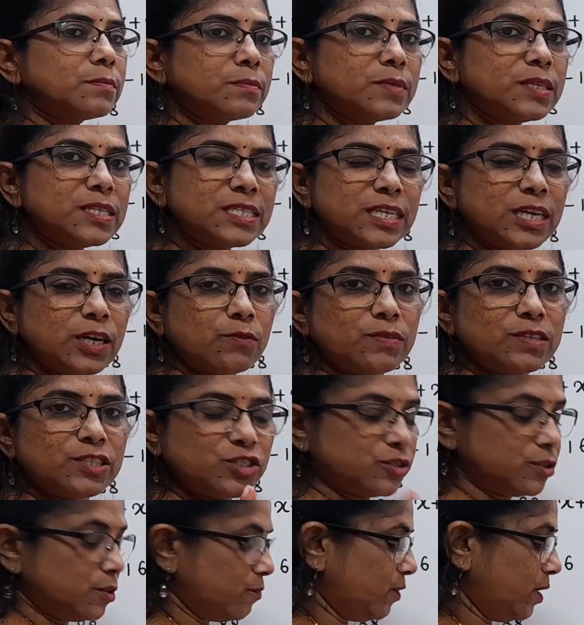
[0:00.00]
This
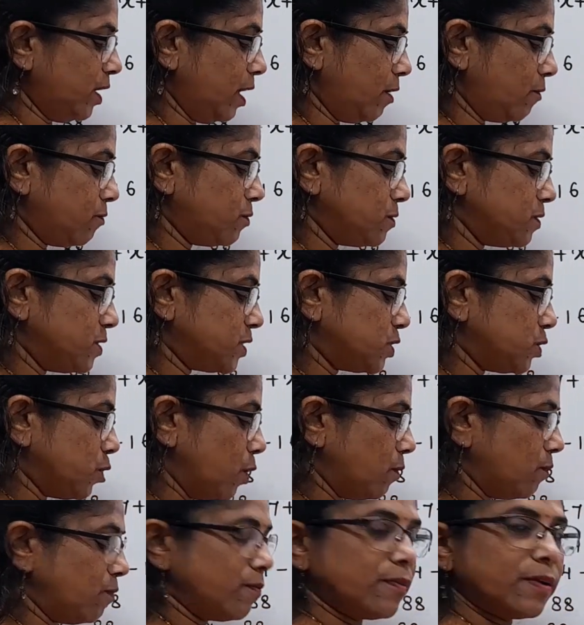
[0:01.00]
equation we have to
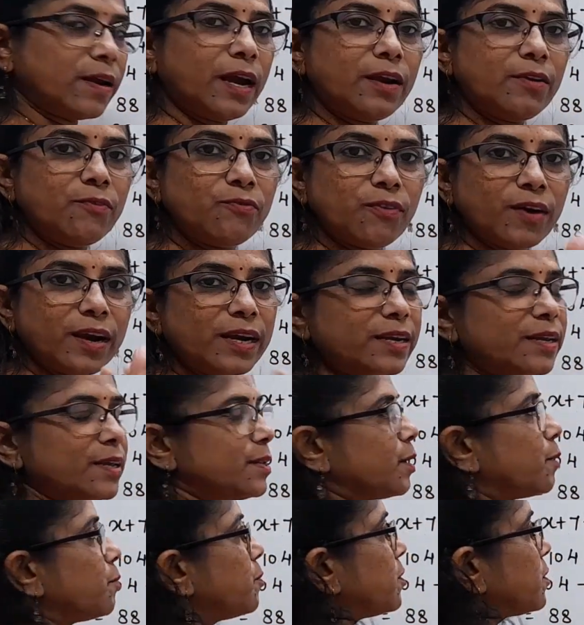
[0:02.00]
solve and find the
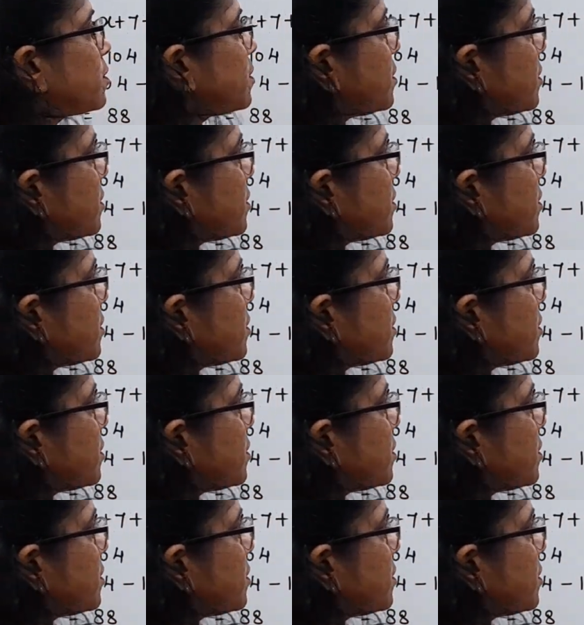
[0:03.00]
number.